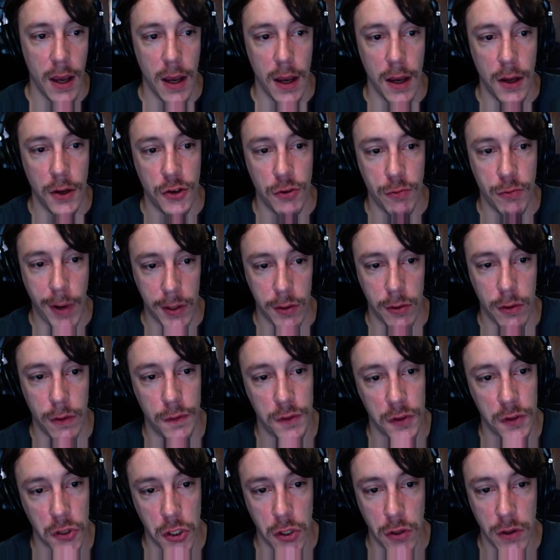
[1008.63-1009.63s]
uh, director
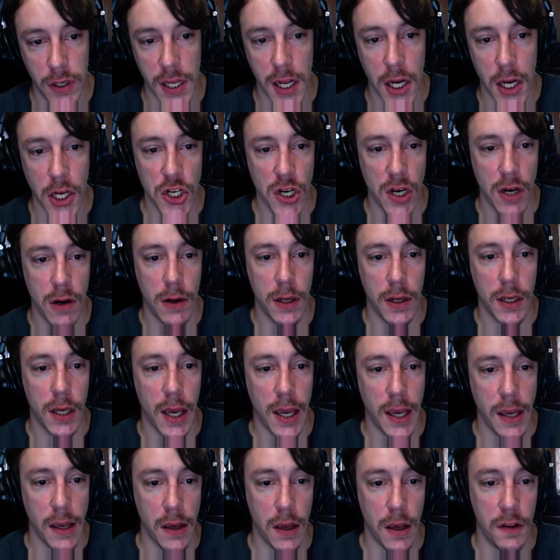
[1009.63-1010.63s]
of security engineering,
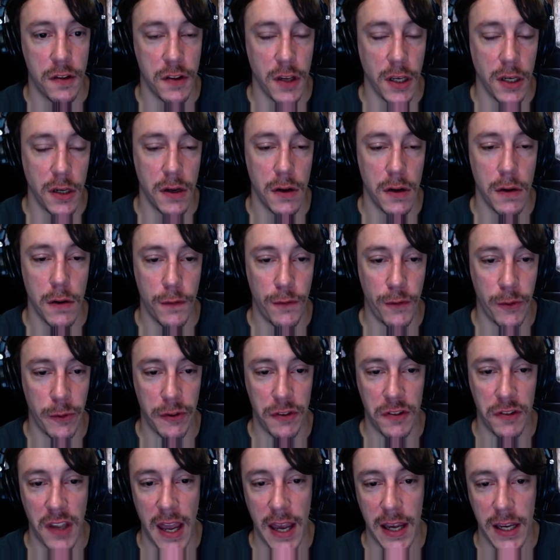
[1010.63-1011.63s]
a senior
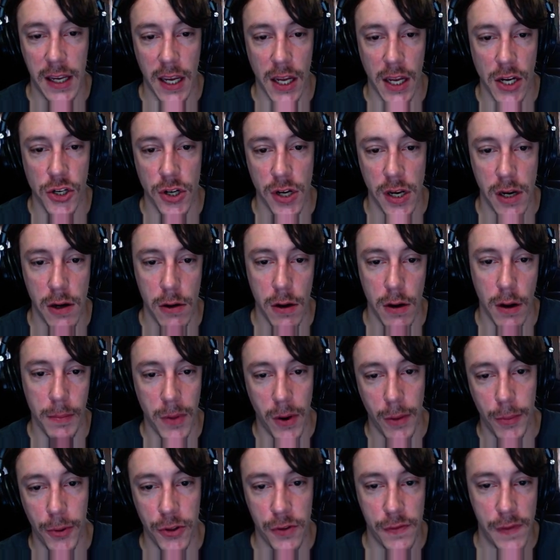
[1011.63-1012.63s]
full-stack engineer, a
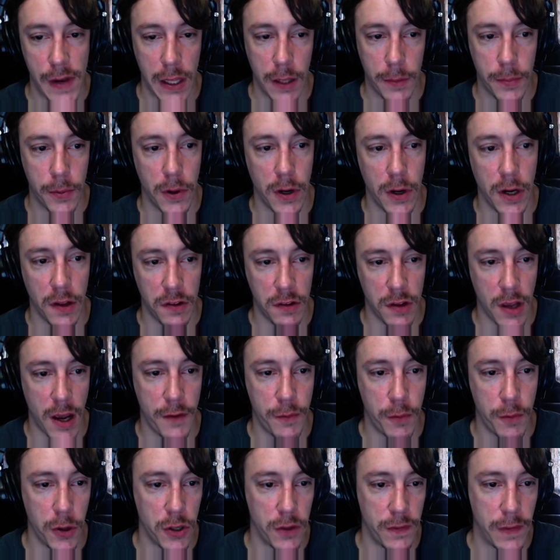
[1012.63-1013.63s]
mobile developer, and a
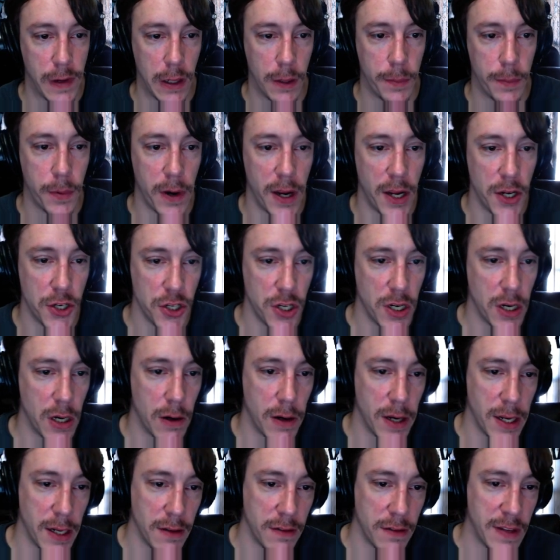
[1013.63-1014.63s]
software developer
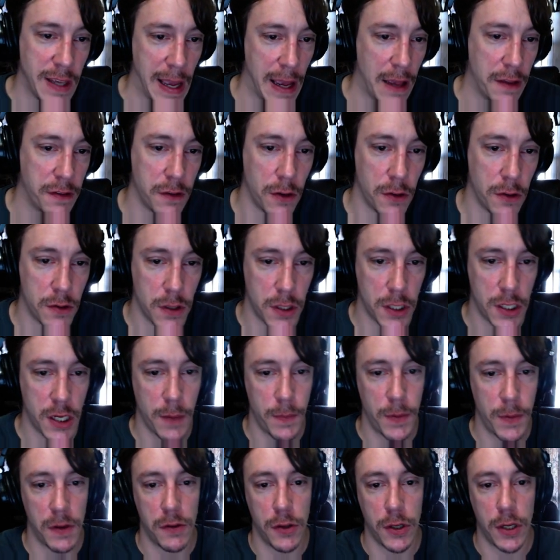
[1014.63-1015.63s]
engineer in test. Also, the
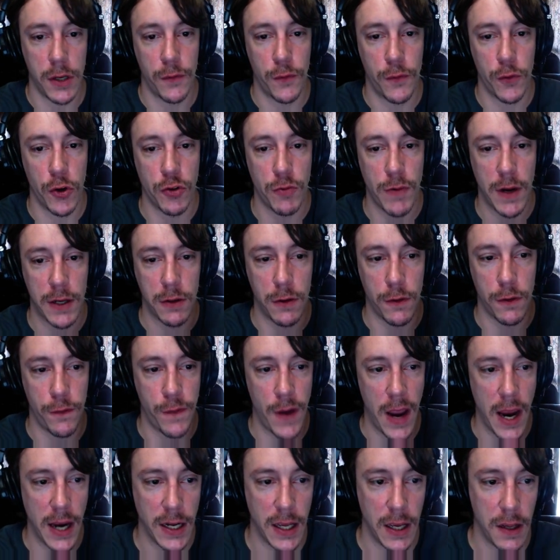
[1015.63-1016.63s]
company is looking for a director of
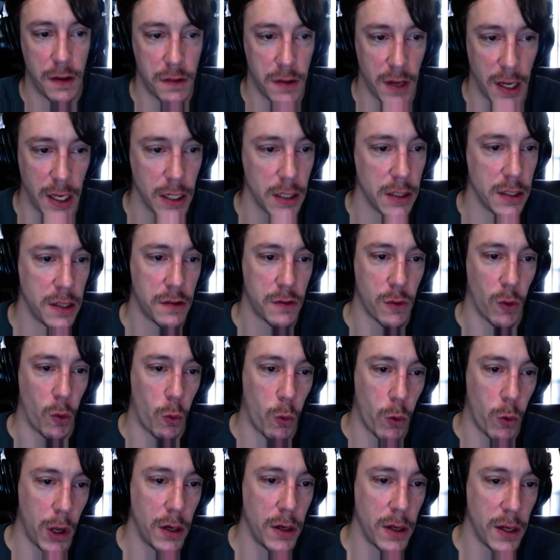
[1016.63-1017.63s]
finance and at least
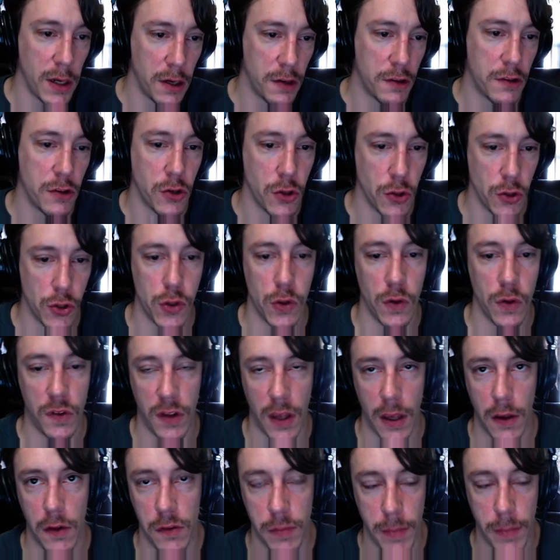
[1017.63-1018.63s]
one institutional
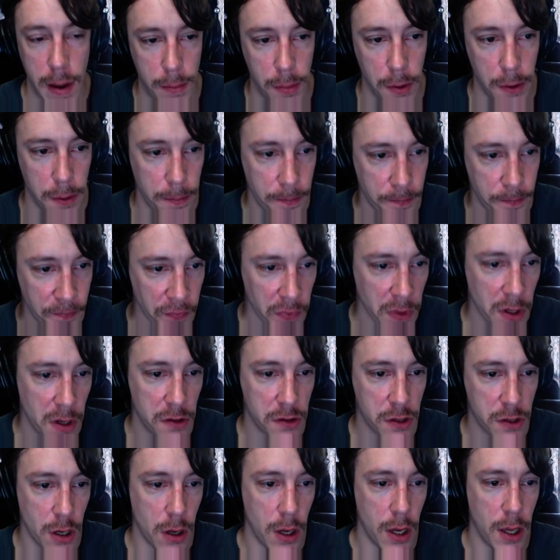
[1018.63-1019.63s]
sales member.
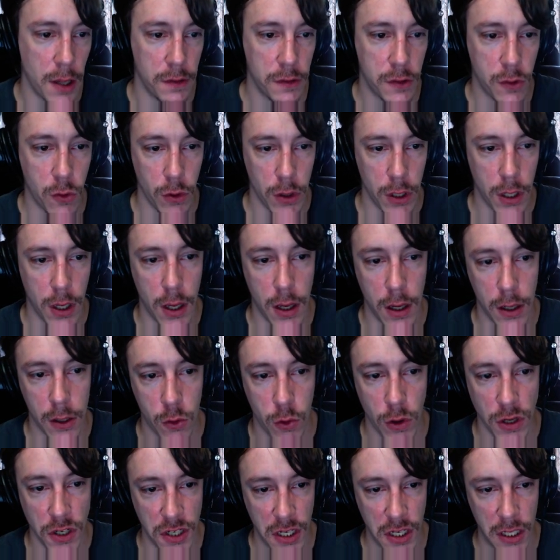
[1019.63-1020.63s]
As
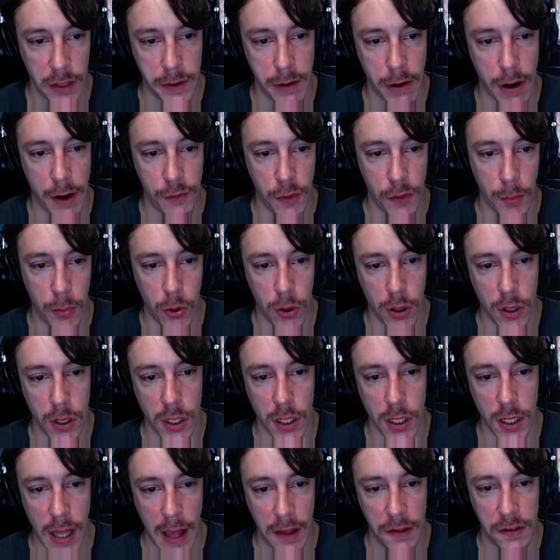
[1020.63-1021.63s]
Cointelegraph
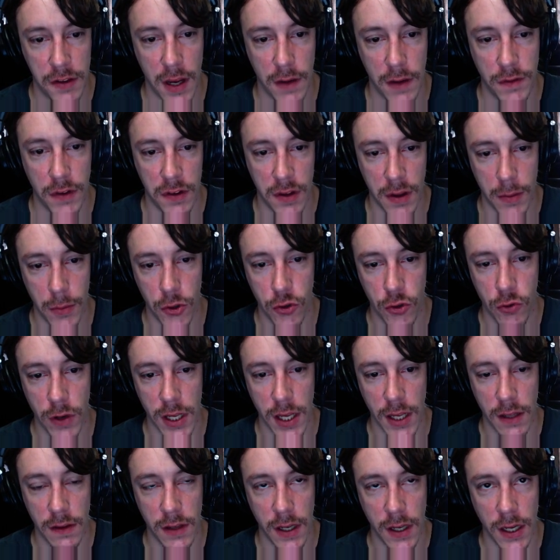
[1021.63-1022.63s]
reported on the last day of December
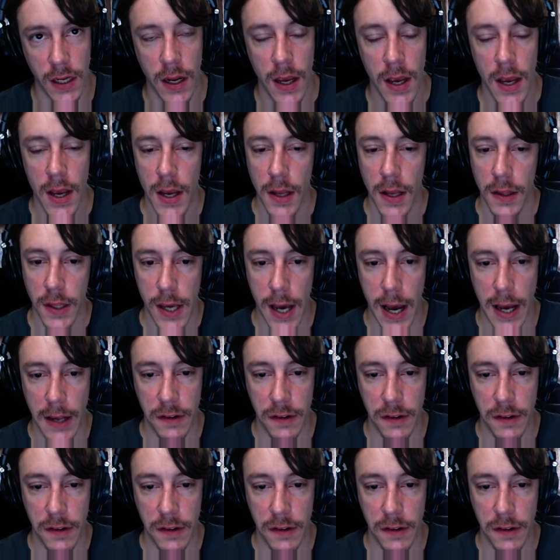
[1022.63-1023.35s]
twenty eighteen, the